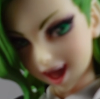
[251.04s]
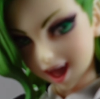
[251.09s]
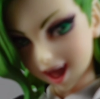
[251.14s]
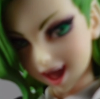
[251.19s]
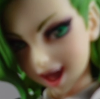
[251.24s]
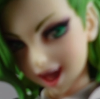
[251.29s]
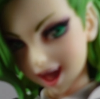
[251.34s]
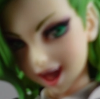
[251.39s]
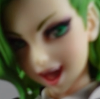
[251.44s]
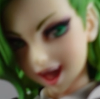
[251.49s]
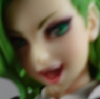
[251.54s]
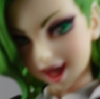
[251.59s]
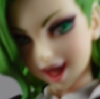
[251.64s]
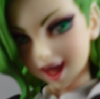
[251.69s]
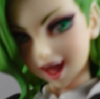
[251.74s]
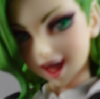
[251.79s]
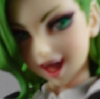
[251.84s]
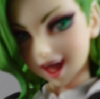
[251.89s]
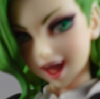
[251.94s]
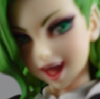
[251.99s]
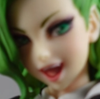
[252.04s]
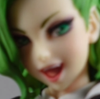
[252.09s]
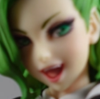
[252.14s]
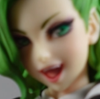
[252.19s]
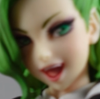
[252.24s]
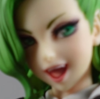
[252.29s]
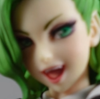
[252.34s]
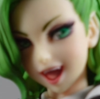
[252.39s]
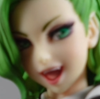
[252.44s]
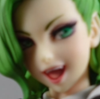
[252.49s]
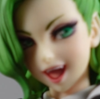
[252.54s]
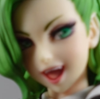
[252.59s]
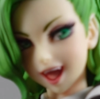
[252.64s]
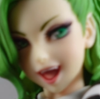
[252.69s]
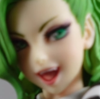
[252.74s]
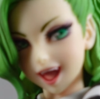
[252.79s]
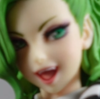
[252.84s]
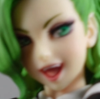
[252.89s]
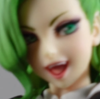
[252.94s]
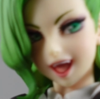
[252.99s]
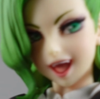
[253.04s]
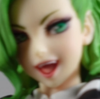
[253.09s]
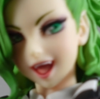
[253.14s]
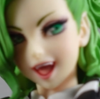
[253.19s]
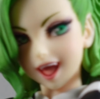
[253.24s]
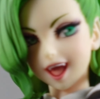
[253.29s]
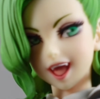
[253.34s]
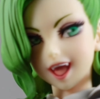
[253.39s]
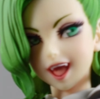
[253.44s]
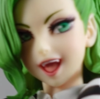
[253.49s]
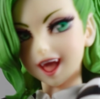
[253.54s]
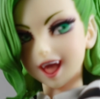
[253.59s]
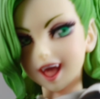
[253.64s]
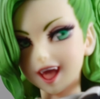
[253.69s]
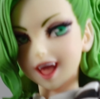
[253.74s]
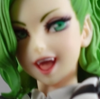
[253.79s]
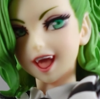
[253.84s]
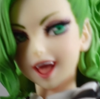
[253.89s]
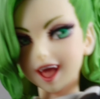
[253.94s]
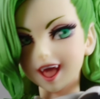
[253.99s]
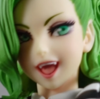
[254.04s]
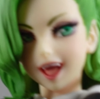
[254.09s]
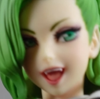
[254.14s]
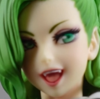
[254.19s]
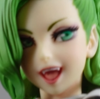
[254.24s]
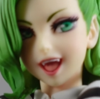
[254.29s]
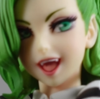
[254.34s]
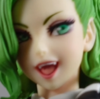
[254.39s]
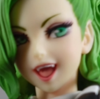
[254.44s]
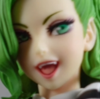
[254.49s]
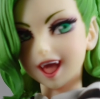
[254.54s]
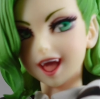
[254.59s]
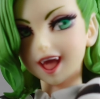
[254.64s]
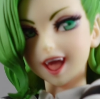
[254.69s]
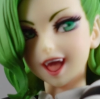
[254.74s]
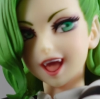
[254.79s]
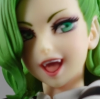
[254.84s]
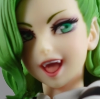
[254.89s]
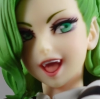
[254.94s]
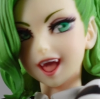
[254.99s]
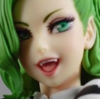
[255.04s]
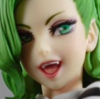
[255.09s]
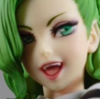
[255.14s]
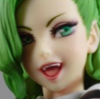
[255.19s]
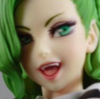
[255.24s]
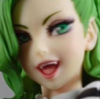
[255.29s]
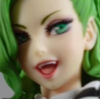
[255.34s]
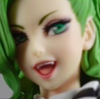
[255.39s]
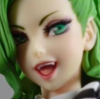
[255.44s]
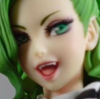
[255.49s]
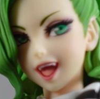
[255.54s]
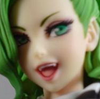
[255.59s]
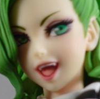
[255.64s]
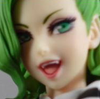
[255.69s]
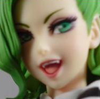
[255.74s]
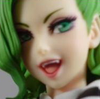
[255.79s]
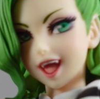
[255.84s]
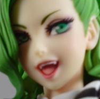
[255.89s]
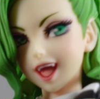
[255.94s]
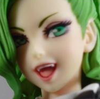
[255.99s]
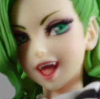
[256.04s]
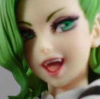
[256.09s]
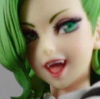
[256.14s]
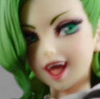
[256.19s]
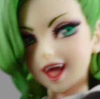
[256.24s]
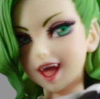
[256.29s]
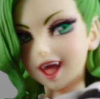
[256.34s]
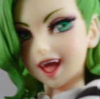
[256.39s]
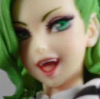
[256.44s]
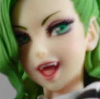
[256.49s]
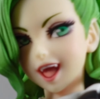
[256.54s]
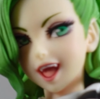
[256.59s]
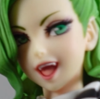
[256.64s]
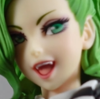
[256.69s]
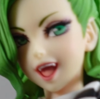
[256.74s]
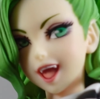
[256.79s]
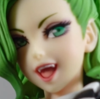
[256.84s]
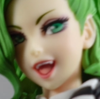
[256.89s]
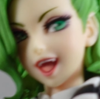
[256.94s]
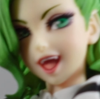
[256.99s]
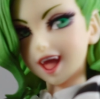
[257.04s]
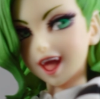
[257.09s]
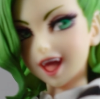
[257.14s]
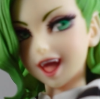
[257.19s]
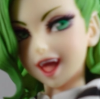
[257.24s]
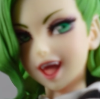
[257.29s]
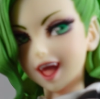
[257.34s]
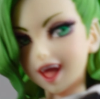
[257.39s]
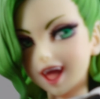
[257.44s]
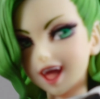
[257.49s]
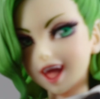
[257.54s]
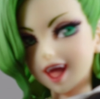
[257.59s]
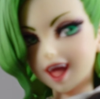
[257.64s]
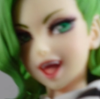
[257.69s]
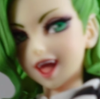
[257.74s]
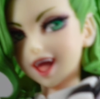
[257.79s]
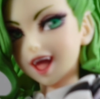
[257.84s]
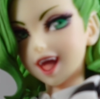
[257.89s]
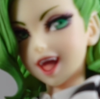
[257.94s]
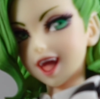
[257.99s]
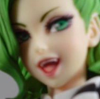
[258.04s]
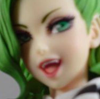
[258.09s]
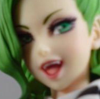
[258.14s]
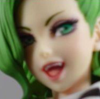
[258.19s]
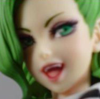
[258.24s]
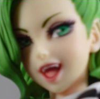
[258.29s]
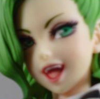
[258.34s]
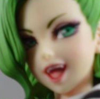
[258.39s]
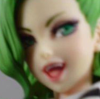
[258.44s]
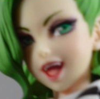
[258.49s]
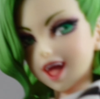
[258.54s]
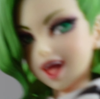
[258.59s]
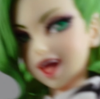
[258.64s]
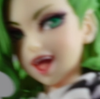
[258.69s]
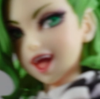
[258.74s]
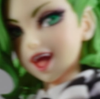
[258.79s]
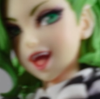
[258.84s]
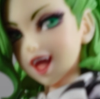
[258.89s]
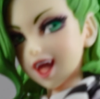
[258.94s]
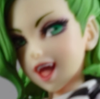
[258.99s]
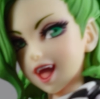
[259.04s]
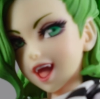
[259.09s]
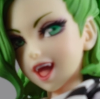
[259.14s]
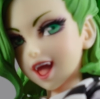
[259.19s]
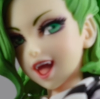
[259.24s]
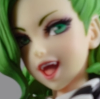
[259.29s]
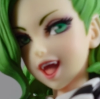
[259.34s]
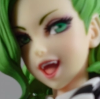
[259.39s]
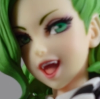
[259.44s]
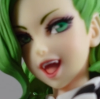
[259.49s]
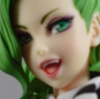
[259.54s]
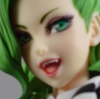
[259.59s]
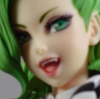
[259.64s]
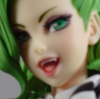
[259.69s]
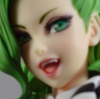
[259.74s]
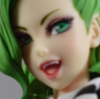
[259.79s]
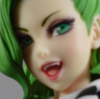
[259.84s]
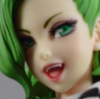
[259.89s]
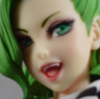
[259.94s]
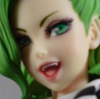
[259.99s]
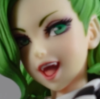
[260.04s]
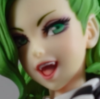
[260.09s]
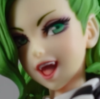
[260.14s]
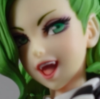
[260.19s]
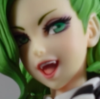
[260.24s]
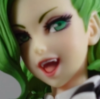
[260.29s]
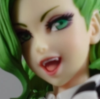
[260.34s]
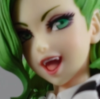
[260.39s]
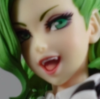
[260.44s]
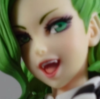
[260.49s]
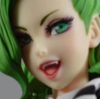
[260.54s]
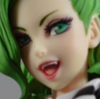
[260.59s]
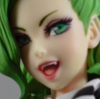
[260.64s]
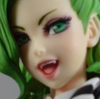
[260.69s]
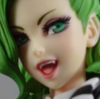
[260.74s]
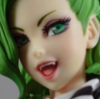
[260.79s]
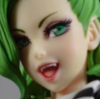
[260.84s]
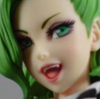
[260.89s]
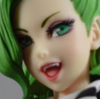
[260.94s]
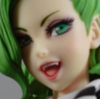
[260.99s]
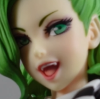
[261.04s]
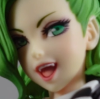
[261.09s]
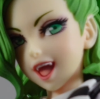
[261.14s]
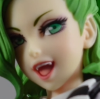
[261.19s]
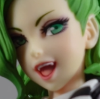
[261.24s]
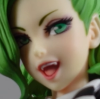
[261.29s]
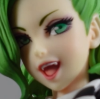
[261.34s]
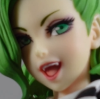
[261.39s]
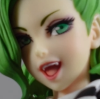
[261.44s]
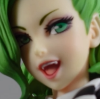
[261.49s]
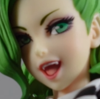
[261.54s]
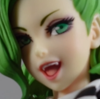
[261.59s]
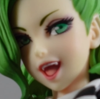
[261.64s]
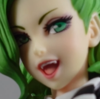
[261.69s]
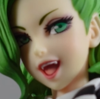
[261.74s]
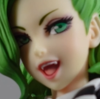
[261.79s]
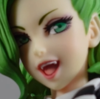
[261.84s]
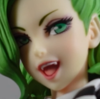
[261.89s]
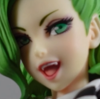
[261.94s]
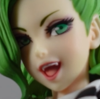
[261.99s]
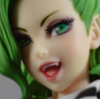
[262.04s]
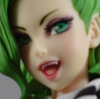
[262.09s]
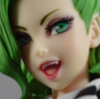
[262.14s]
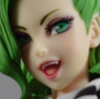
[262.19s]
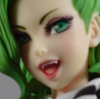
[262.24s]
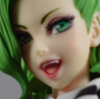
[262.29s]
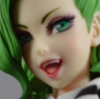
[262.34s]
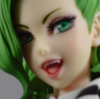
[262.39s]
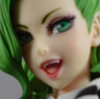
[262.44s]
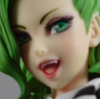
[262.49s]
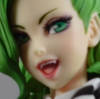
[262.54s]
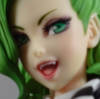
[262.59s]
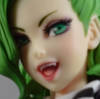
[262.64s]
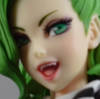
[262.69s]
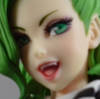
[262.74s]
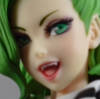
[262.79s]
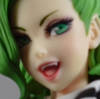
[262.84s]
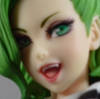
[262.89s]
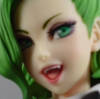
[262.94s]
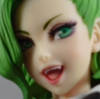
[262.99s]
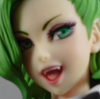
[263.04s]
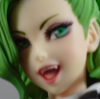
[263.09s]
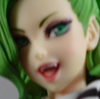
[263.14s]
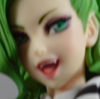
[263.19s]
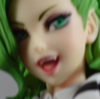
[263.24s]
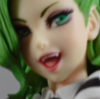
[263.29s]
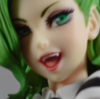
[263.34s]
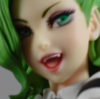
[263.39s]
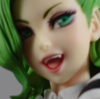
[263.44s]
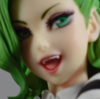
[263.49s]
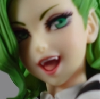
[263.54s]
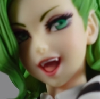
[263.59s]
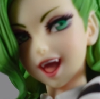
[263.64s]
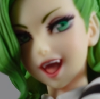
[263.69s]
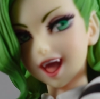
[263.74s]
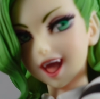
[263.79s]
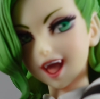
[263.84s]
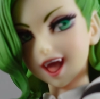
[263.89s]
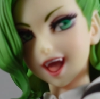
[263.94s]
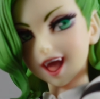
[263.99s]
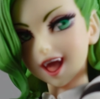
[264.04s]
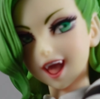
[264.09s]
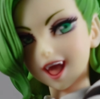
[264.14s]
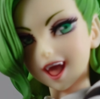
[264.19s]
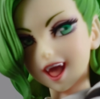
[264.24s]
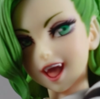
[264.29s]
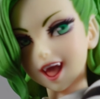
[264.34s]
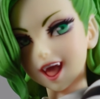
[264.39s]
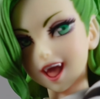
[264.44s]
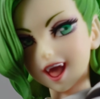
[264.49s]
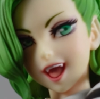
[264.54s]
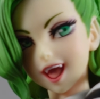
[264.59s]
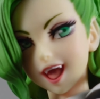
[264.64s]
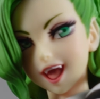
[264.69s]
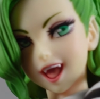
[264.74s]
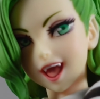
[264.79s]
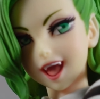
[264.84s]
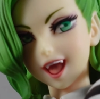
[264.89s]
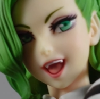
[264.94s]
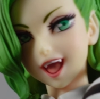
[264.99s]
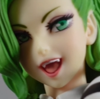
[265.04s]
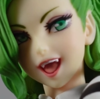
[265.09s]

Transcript: file. I guess I can't remember. I can't remember him ever doing that in the movie, but I guess they had to have her holding something. I can't remember what the red tuxedo version is holding in that particular hand, but I think